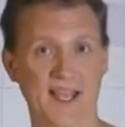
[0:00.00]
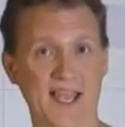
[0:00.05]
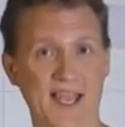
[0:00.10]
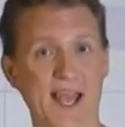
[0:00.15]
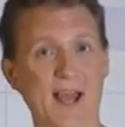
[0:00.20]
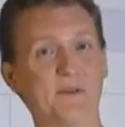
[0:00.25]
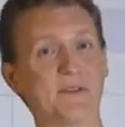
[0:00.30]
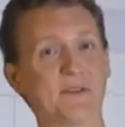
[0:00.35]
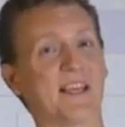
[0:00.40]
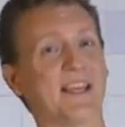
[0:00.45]

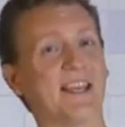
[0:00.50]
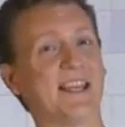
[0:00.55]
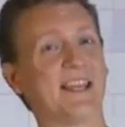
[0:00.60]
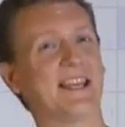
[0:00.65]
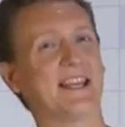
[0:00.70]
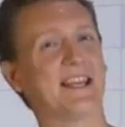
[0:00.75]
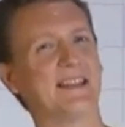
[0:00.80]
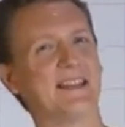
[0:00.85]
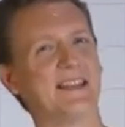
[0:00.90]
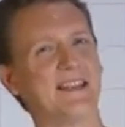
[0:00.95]
Now it's going to
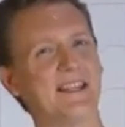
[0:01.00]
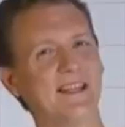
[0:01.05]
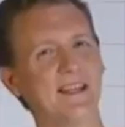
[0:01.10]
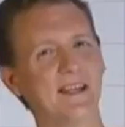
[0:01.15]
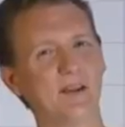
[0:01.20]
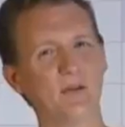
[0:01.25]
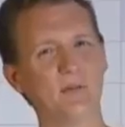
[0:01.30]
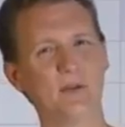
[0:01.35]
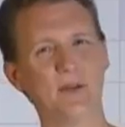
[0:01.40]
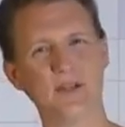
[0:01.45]
get a
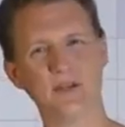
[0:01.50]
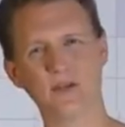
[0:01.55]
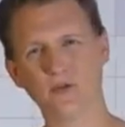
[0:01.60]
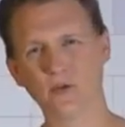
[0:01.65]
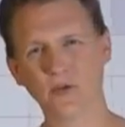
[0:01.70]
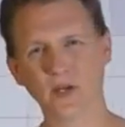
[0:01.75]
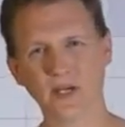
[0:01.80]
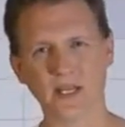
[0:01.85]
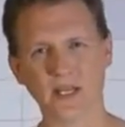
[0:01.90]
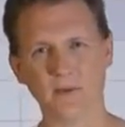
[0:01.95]
little bit
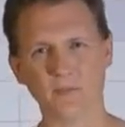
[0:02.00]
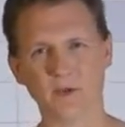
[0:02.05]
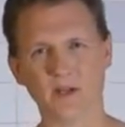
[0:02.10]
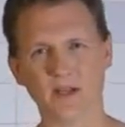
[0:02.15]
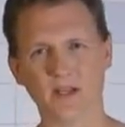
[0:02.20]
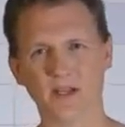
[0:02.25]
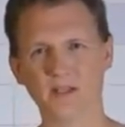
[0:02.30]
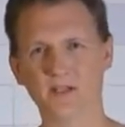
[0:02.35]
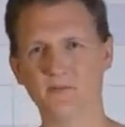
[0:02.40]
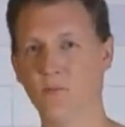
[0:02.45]
tricky
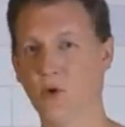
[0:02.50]
because